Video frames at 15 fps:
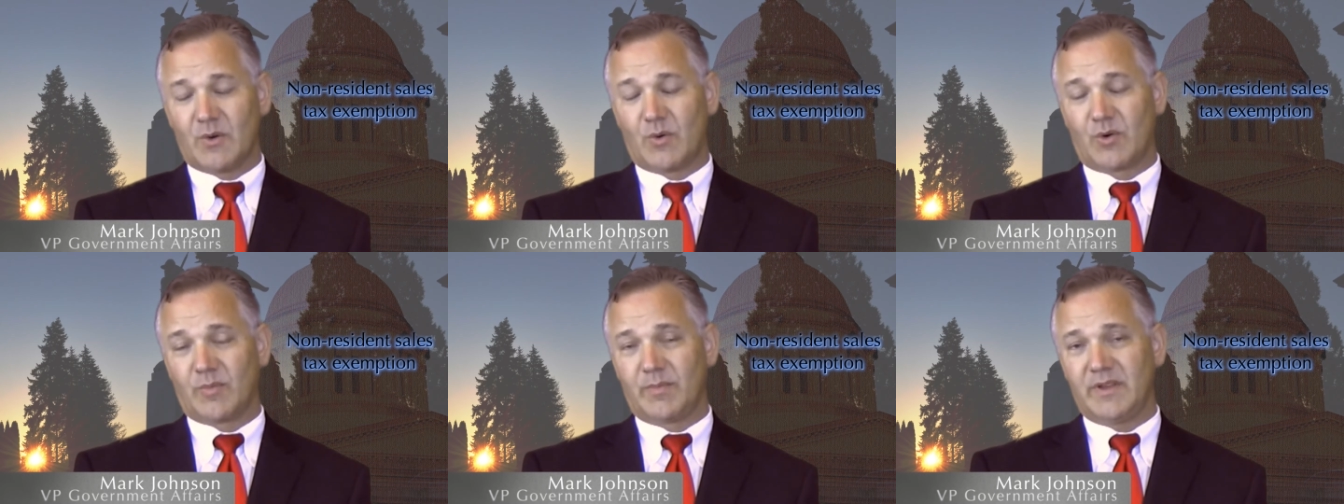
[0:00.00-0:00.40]

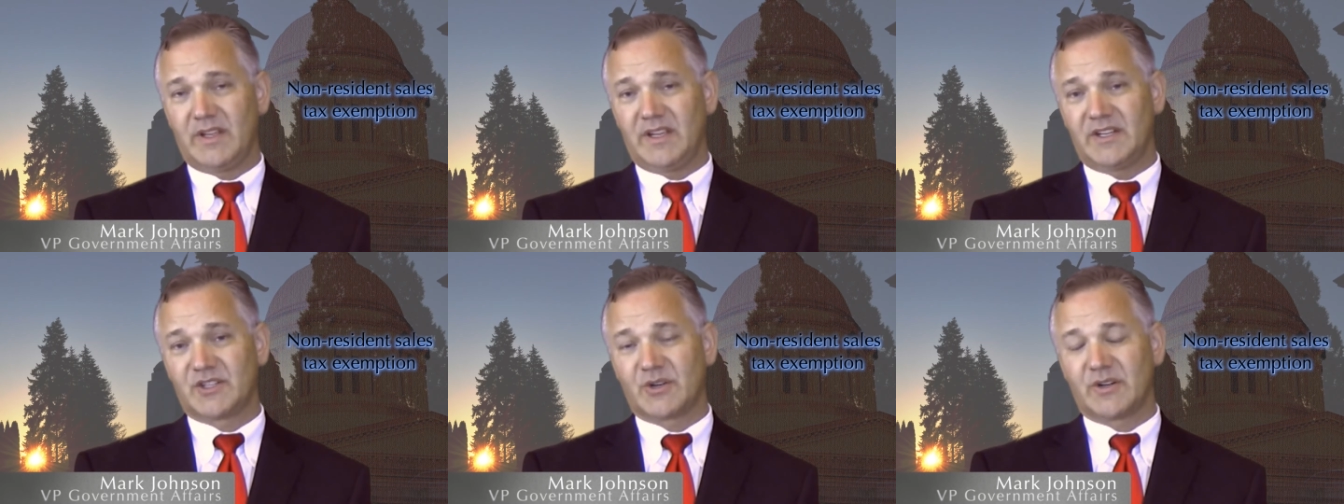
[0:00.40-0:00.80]
or
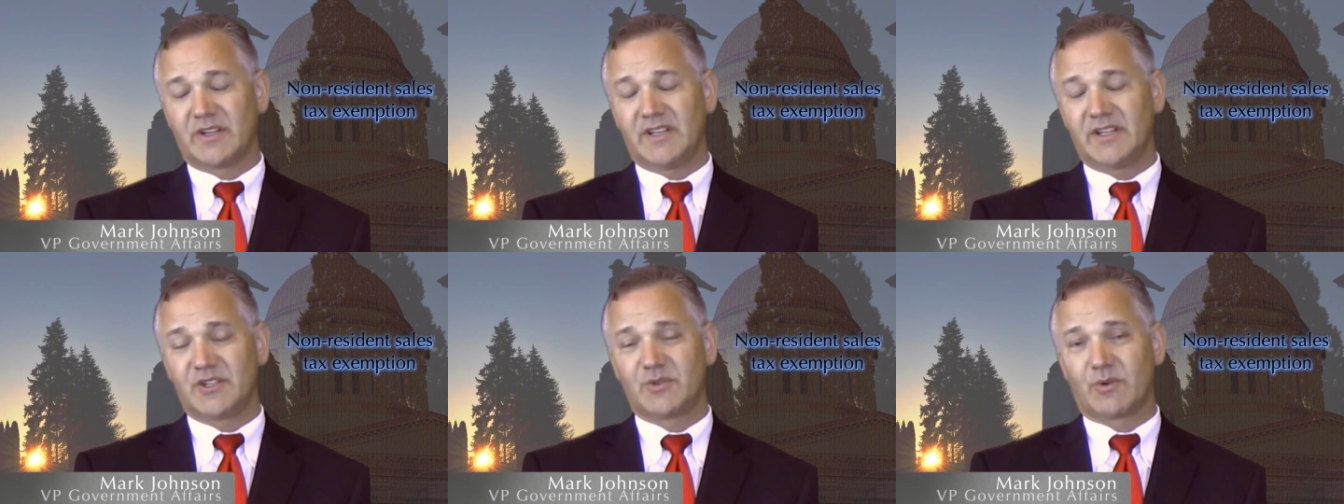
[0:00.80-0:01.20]
B, turn
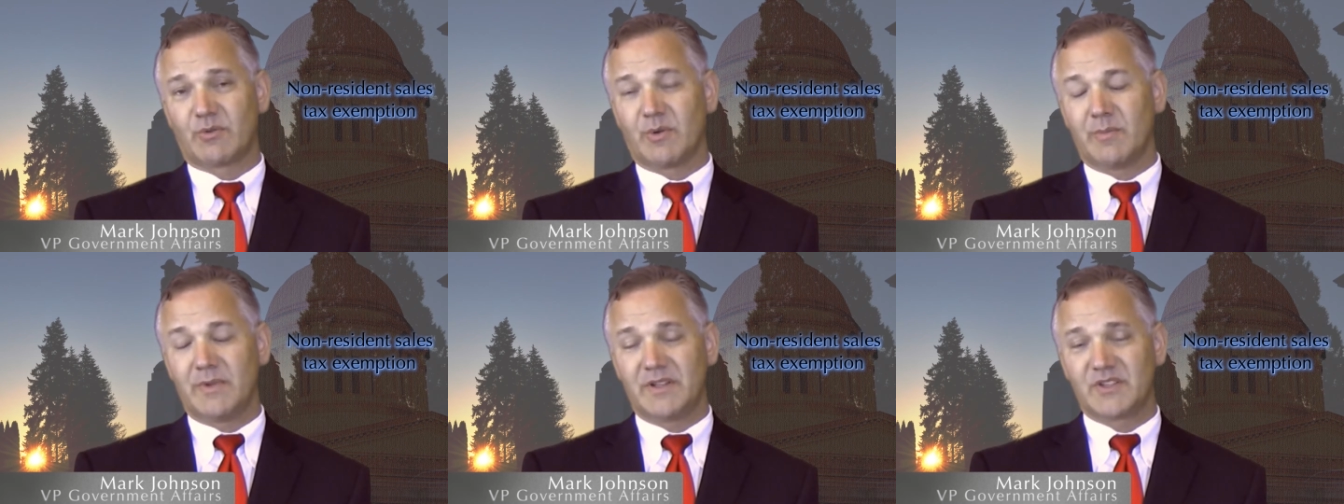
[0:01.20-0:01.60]
it into a
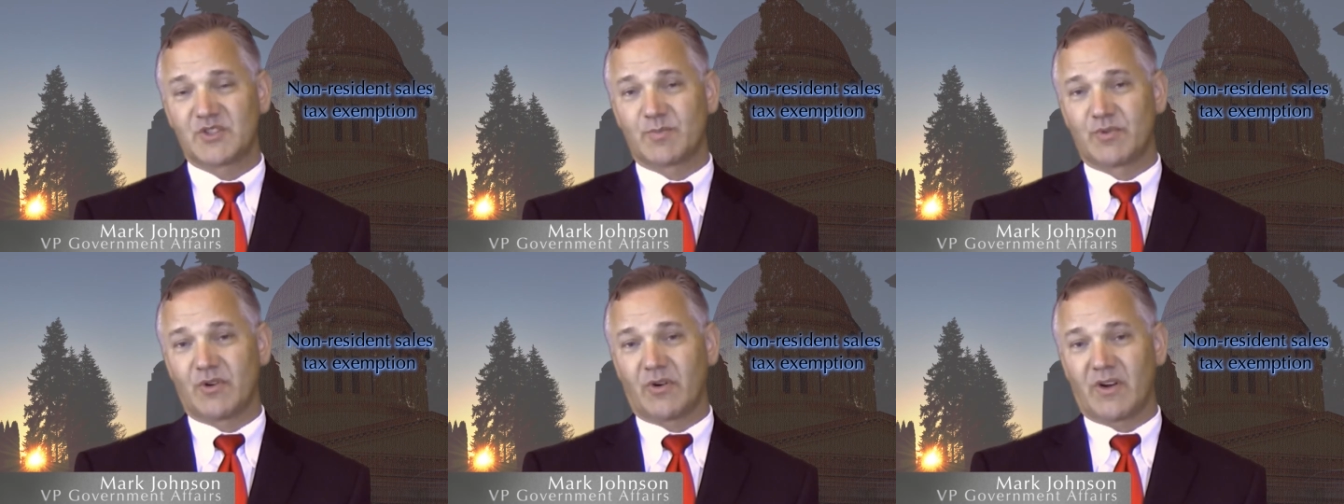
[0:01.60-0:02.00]

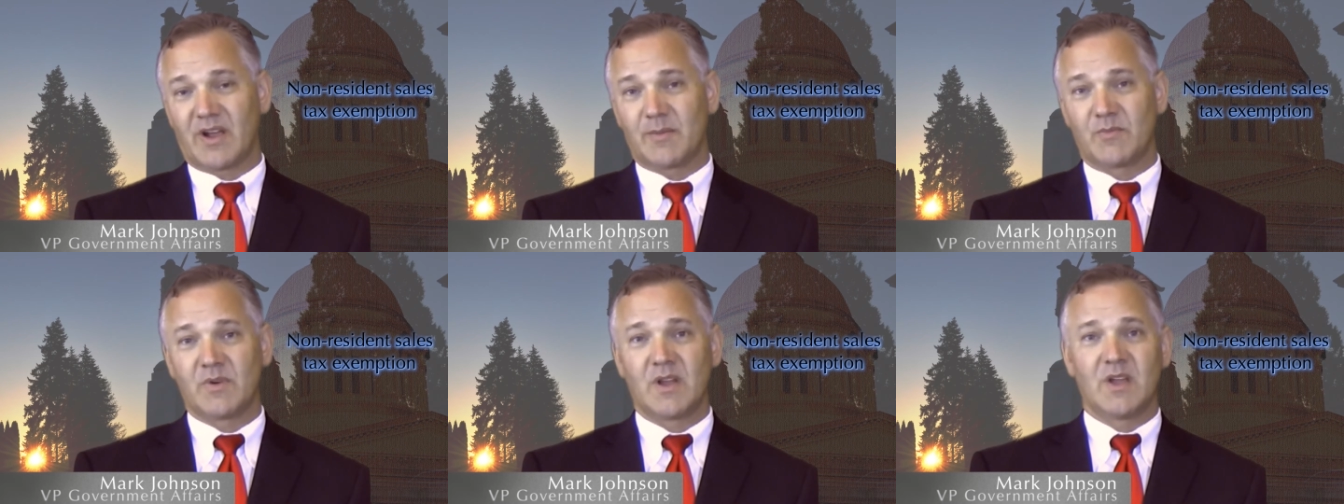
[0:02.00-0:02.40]
remittance
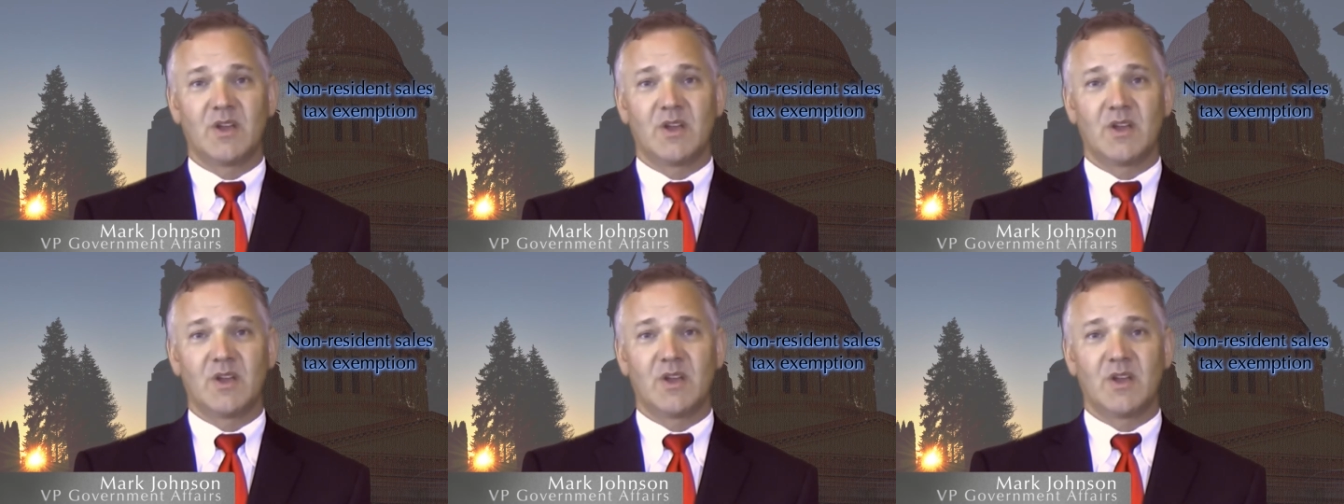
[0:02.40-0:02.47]
program